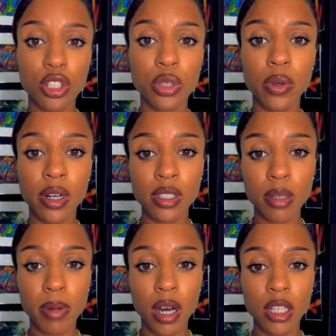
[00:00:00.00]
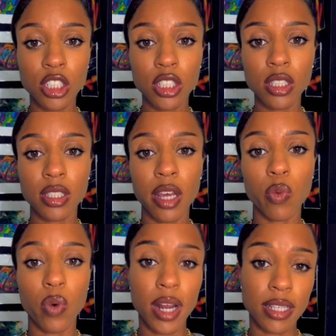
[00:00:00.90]
to in our subconscious
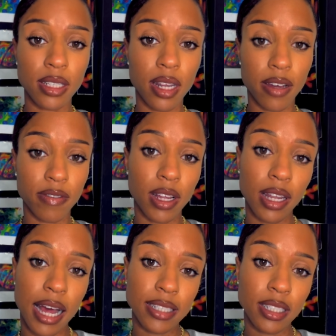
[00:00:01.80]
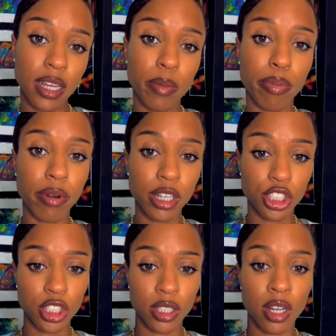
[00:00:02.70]
and what has left a lasting
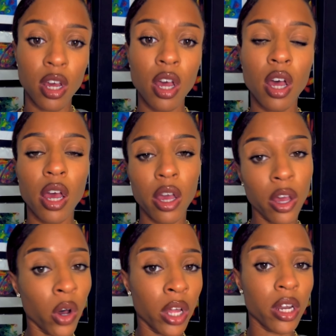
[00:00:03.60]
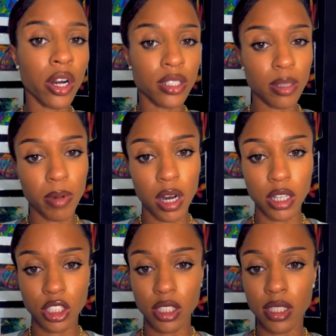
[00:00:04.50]
impression on our
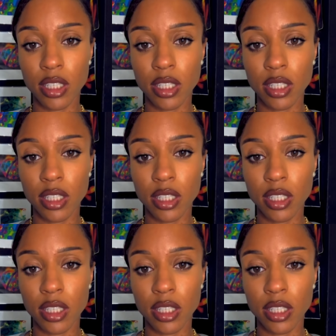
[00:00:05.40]
subconscious.